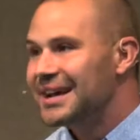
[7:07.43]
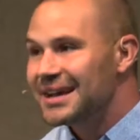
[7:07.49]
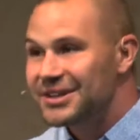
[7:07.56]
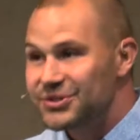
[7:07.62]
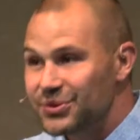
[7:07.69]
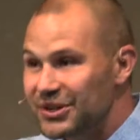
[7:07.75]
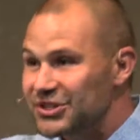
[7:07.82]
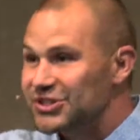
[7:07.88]
is
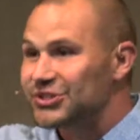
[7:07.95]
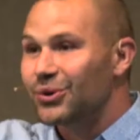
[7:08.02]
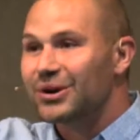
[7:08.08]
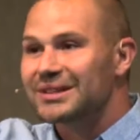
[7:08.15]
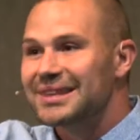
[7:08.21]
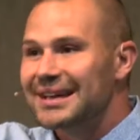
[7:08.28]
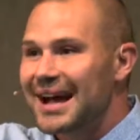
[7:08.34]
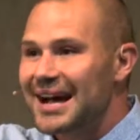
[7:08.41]
to
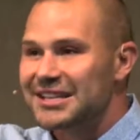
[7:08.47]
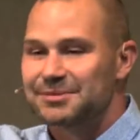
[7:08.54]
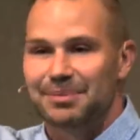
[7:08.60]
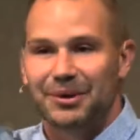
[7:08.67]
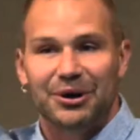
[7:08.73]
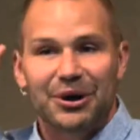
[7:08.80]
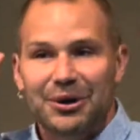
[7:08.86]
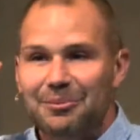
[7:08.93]
exhort the
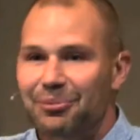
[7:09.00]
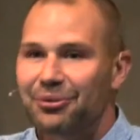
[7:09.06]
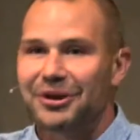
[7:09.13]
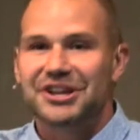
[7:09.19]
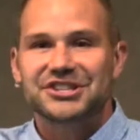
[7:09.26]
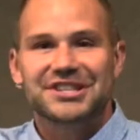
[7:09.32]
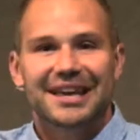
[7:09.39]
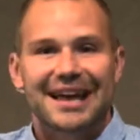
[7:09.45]
gospel,
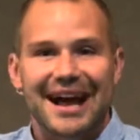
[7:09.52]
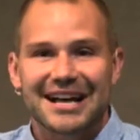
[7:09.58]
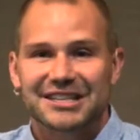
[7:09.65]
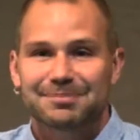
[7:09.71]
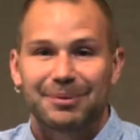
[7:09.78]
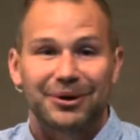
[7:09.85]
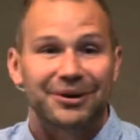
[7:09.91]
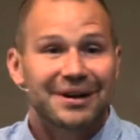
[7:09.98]
preach the
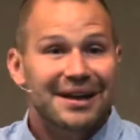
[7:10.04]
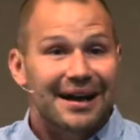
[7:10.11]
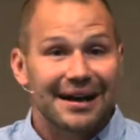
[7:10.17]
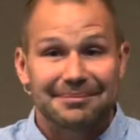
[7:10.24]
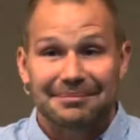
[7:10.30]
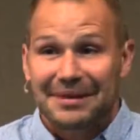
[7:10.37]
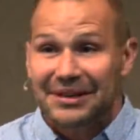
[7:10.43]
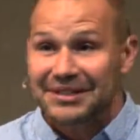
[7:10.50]
gospel,
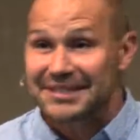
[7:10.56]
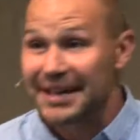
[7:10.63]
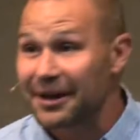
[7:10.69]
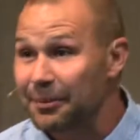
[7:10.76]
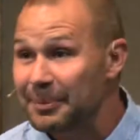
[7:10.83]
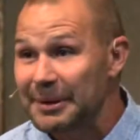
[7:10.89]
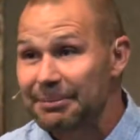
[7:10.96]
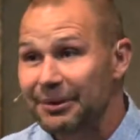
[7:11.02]

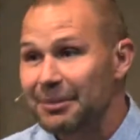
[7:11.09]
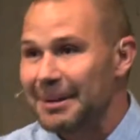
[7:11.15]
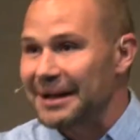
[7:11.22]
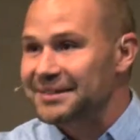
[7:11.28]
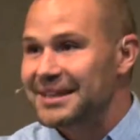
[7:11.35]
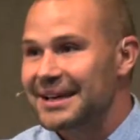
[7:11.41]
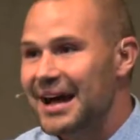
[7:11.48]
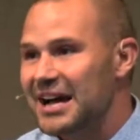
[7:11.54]
tell people
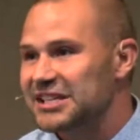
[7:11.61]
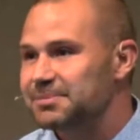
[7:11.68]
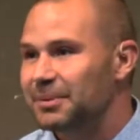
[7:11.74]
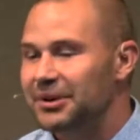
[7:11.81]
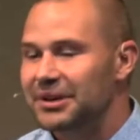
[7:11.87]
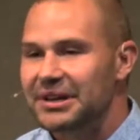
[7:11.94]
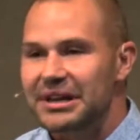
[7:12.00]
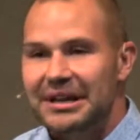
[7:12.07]
about the
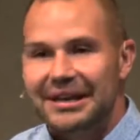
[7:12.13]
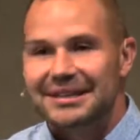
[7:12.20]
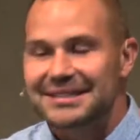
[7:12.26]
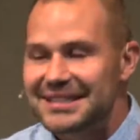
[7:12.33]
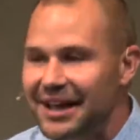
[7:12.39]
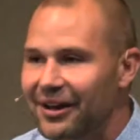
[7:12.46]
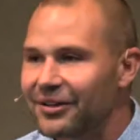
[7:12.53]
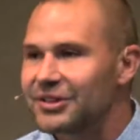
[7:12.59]
gospel, and
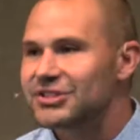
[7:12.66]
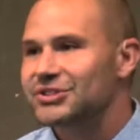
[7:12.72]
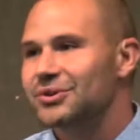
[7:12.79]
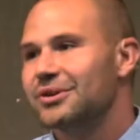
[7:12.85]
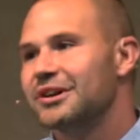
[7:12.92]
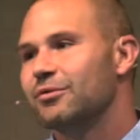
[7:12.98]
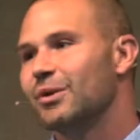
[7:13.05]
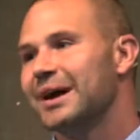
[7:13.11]
tell the
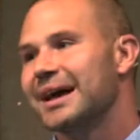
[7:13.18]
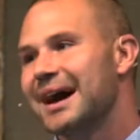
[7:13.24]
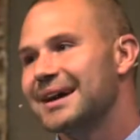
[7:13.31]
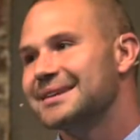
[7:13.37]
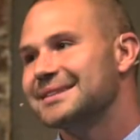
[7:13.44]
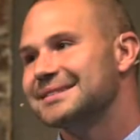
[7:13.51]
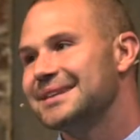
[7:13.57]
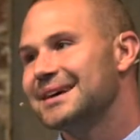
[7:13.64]
story of what
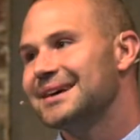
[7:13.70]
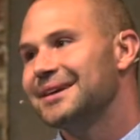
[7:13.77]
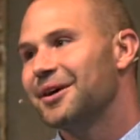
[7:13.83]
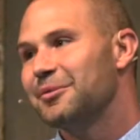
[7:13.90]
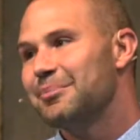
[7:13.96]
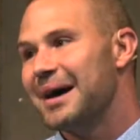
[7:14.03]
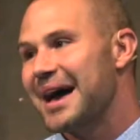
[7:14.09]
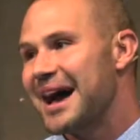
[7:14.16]
God has done
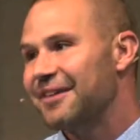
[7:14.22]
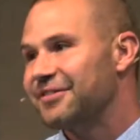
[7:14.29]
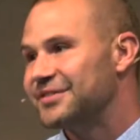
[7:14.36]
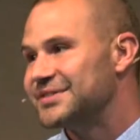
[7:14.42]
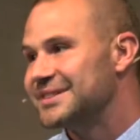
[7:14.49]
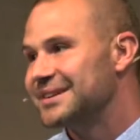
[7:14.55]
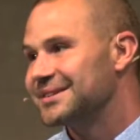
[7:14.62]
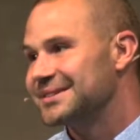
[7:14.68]
on behalf of
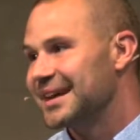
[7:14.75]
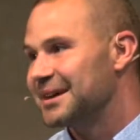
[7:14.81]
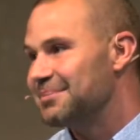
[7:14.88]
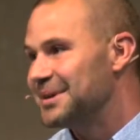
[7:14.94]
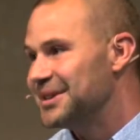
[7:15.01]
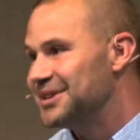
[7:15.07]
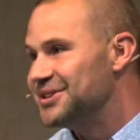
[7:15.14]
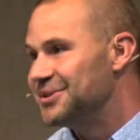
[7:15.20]
sinners like
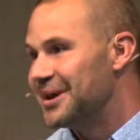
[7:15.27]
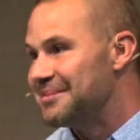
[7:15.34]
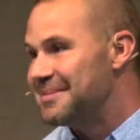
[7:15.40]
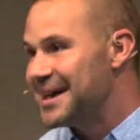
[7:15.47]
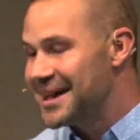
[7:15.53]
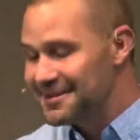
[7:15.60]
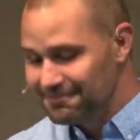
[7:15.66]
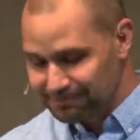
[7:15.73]
me and you.
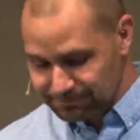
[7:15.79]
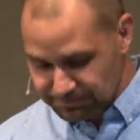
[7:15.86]
Amen?